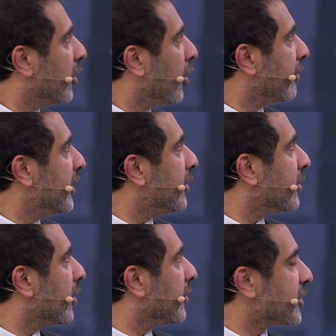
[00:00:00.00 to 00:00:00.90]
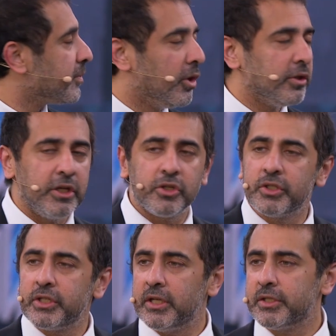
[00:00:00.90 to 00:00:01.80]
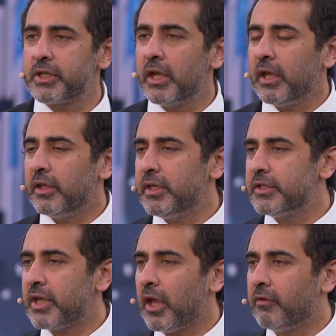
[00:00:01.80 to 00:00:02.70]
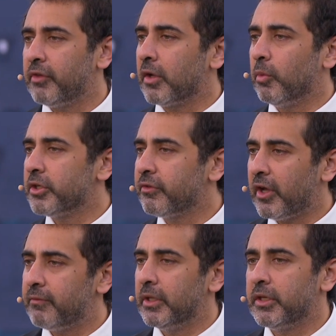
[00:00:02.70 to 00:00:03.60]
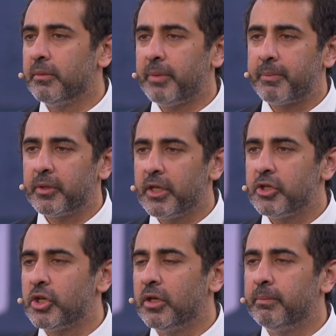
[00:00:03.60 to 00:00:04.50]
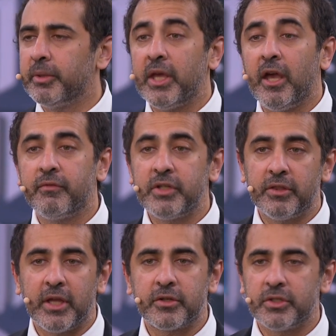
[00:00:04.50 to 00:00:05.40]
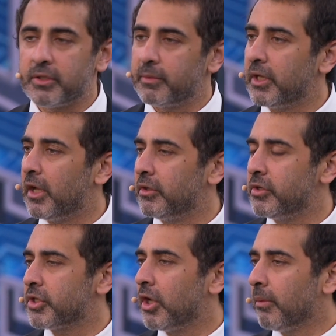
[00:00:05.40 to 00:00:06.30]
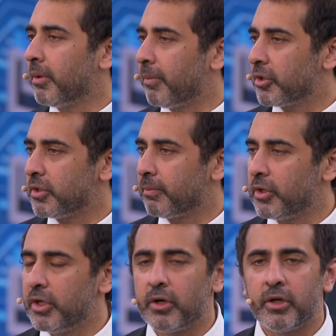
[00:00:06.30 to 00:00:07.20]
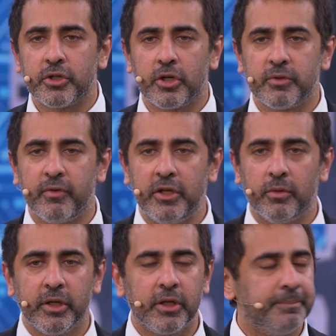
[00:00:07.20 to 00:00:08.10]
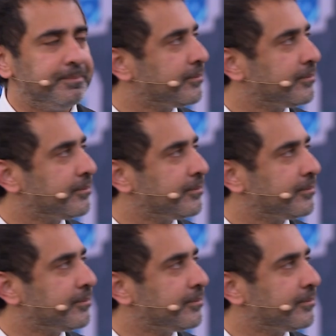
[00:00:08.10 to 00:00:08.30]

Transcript: Over here are the small nation states, and these have like 1 to 5 million population, but they have $10,000-something per person per year in terms of annual income.